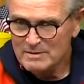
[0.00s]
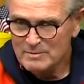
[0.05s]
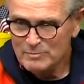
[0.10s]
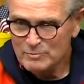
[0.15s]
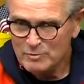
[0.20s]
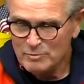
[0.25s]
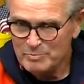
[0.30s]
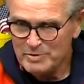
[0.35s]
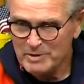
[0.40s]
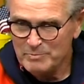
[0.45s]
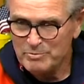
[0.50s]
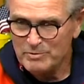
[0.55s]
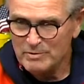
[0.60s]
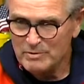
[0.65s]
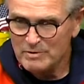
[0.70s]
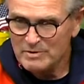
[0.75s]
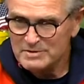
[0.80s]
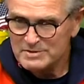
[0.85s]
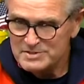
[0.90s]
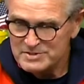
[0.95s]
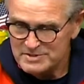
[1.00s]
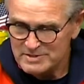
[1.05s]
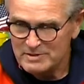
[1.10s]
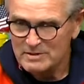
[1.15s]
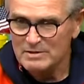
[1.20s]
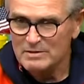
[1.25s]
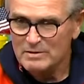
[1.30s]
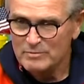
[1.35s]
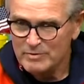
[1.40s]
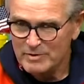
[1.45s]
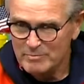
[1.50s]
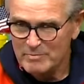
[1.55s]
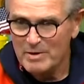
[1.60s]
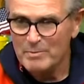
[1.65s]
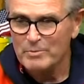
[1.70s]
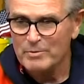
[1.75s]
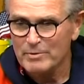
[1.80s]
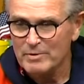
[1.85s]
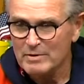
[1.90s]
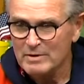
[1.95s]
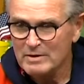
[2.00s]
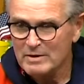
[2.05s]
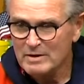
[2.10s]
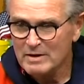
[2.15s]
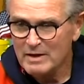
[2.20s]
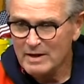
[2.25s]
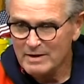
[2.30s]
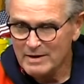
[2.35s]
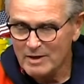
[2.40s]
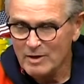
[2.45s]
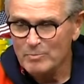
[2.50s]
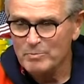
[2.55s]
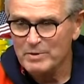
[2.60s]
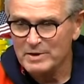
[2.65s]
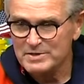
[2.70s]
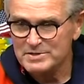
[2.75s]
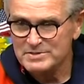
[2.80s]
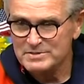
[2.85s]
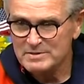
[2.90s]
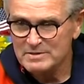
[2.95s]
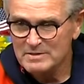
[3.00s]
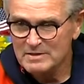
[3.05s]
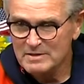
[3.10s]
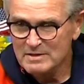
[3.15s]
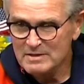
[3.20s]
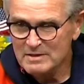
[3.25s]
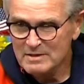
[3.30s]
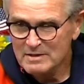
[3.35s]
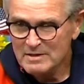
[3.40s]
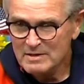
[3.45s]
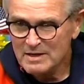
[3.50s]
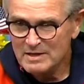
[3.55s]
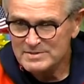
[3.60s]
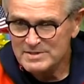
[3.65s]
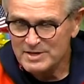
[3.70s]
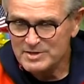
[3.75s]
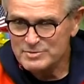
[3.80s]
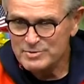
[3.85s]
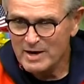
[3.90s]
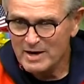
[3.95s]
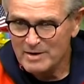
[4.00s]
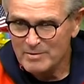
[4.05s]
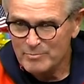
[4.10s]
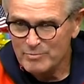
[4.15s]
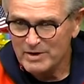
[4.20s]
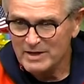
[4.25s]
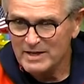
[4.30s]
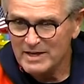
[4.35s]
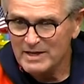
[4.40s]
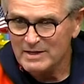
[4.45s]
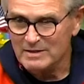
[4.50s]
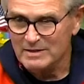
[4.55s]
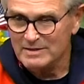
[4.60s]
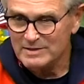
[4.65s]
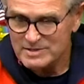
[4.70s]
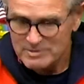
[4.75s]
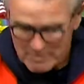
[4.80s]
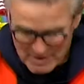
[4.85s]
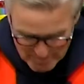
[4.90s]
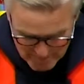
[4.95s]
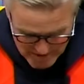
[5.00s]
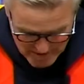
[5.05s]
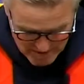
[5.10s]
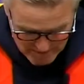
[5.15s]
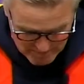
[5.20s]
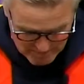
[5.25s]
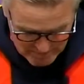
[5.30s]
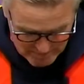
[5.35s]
will people still remember and help us as I try to bring healing to my mom?